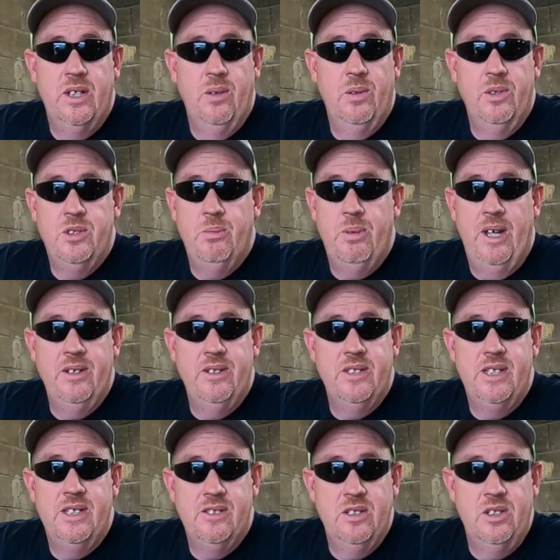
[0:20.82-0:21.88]
What you're about to
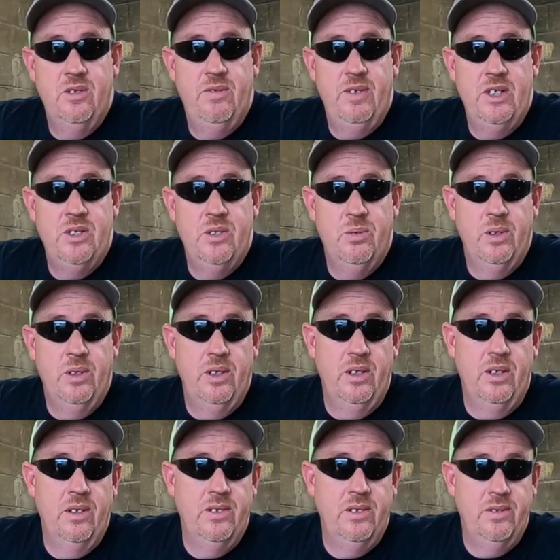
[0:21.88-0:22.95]
see is a new venture we're going
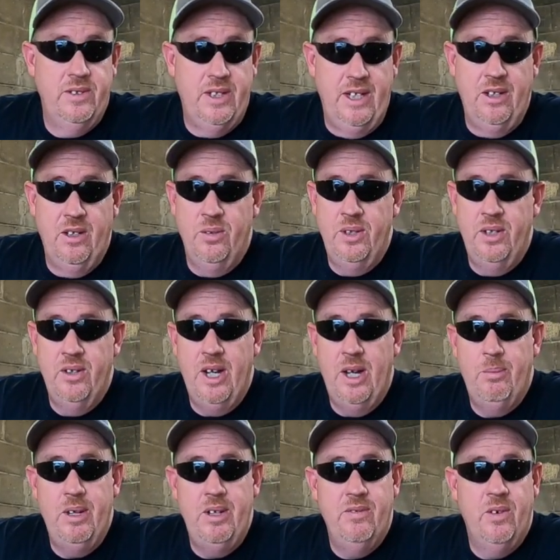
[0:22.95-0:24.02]
to take on here
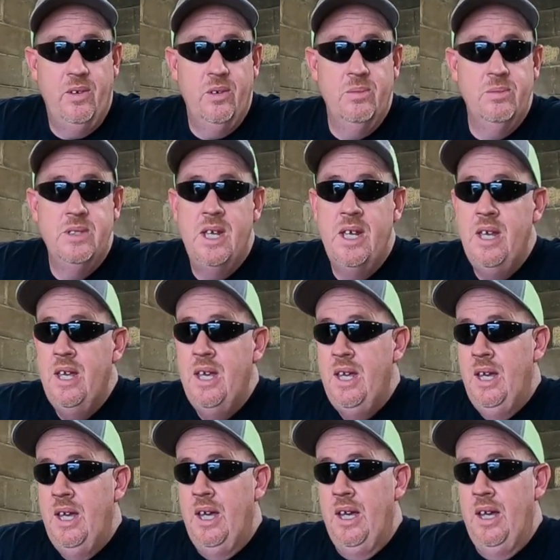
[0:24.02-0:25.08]
at IP Farms.
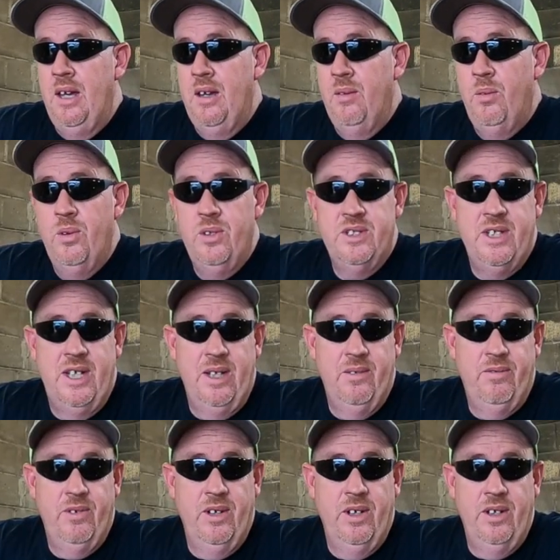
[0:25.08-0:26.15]
I wanted to say
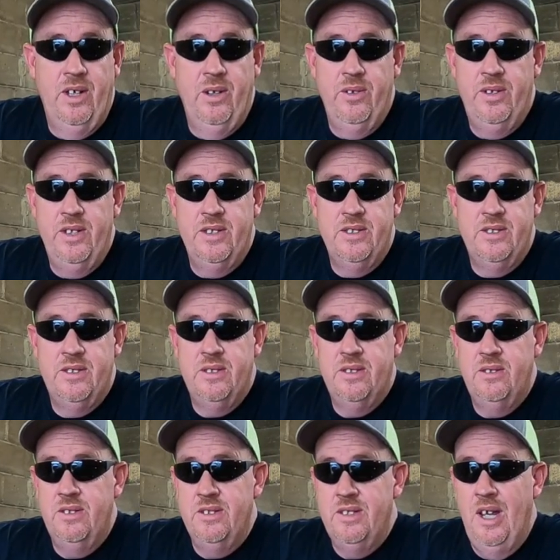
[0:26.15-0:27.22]
up front though that this
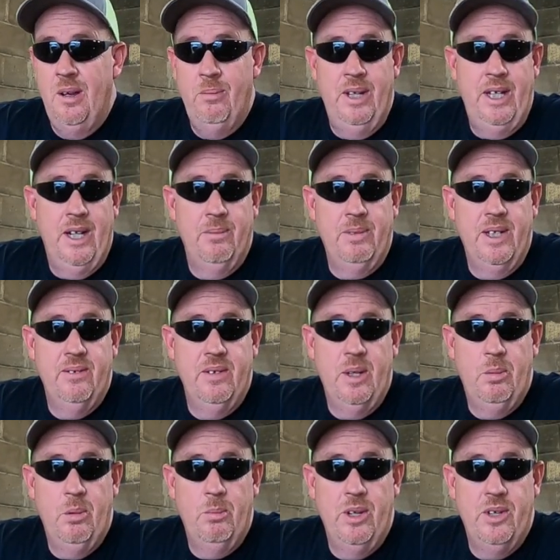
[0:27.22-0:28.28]
does not mean I'm giving
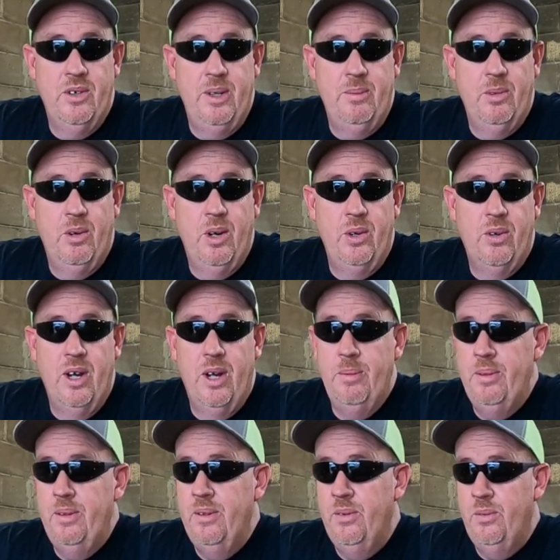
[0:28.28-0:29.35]
up on my dream of row
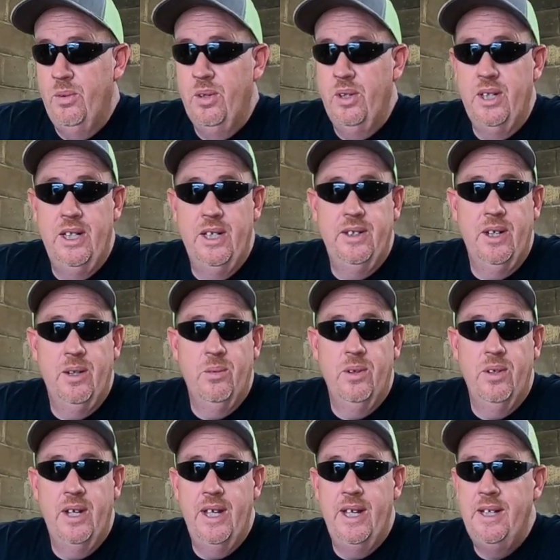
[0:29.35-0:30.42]
cropping. We're going to get there
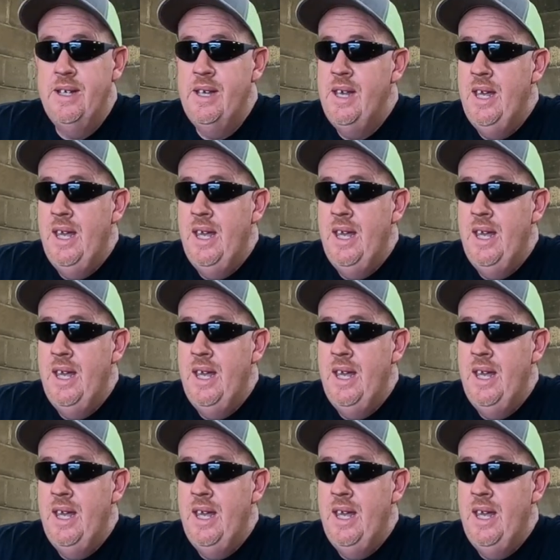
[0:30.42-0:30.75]
one day.